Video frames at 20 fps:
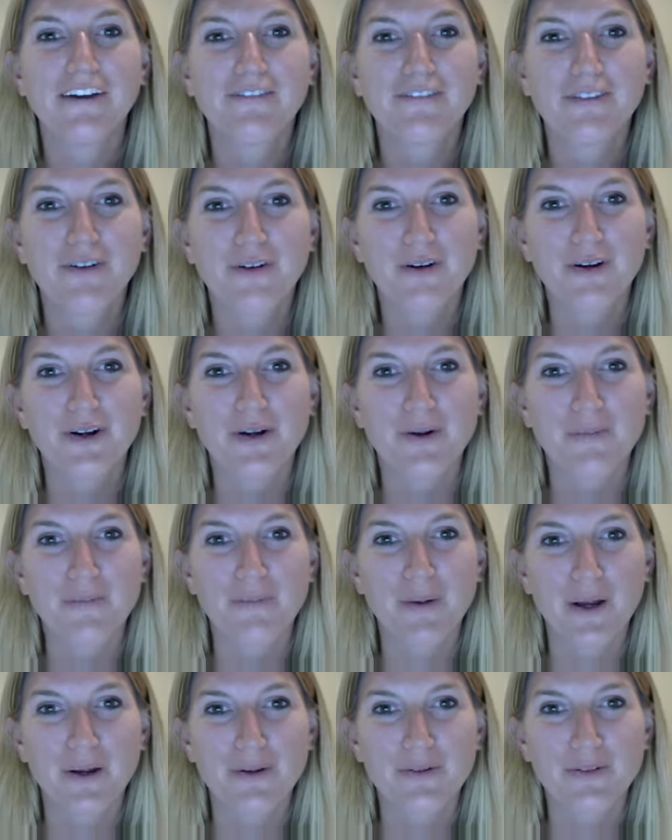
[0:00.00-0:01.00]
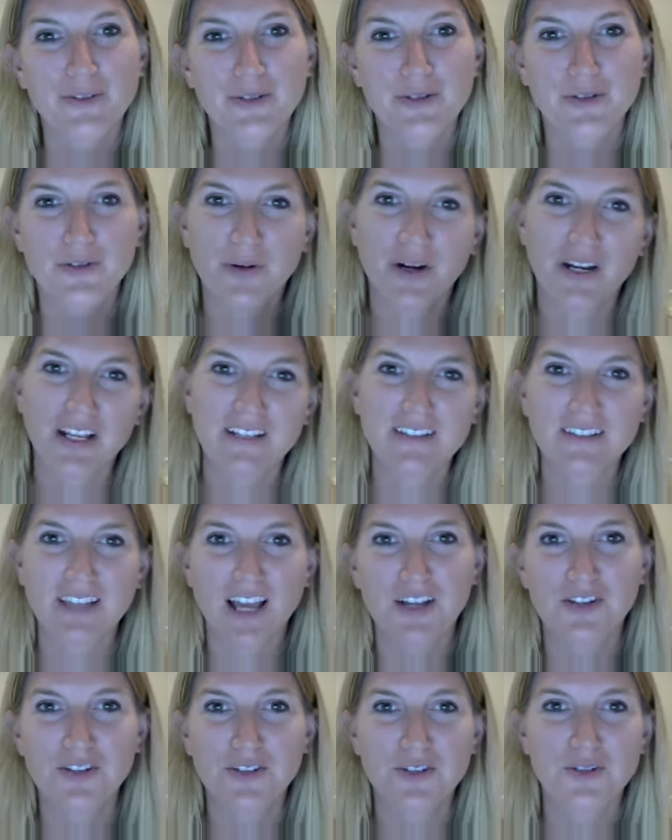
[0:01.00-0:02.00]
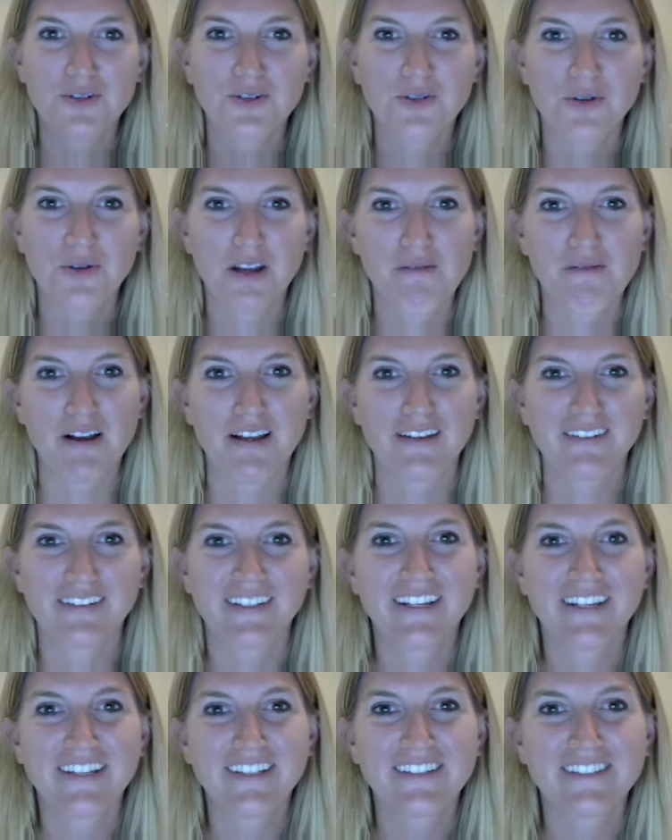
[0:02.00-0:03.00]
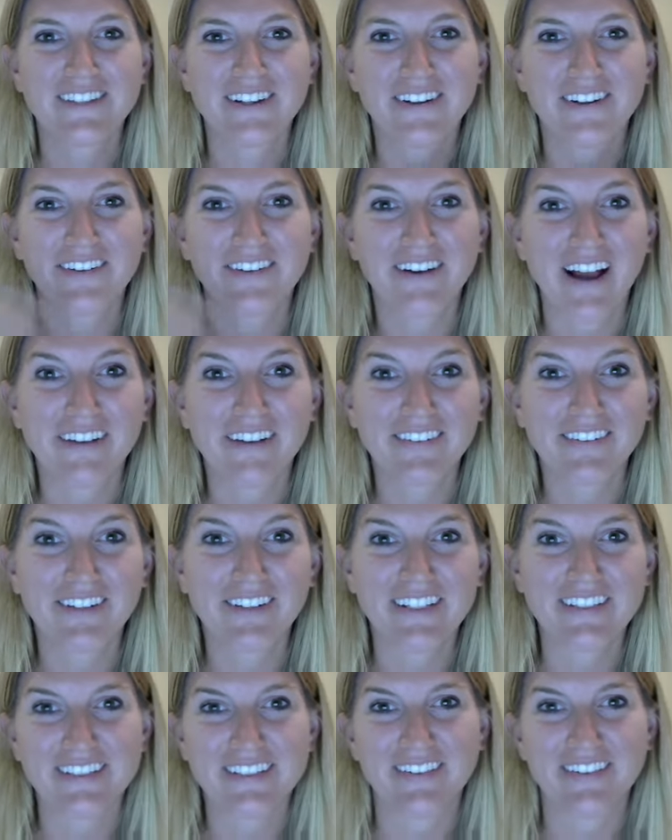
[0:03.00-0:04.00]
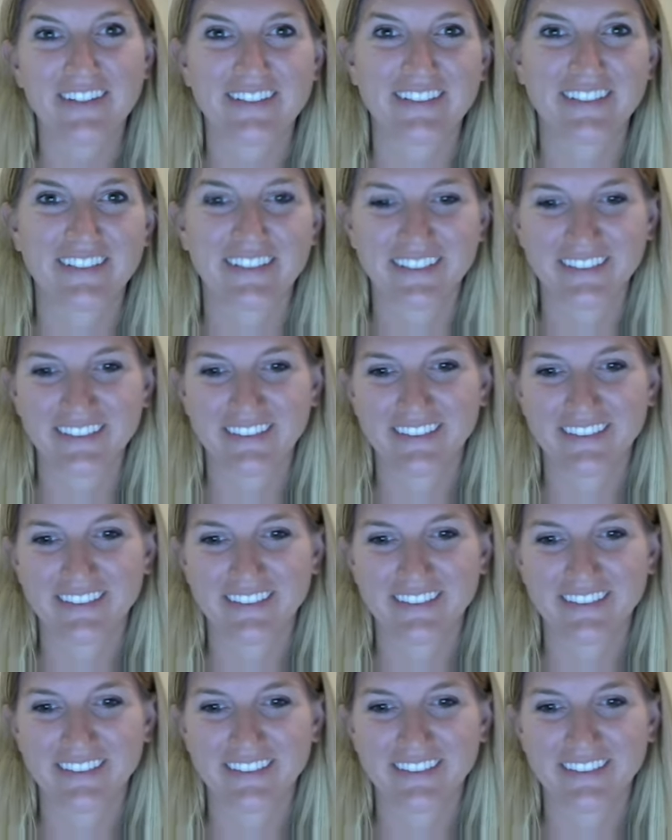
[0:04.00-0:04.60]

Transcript: for Bio 220/221. So have a great semester.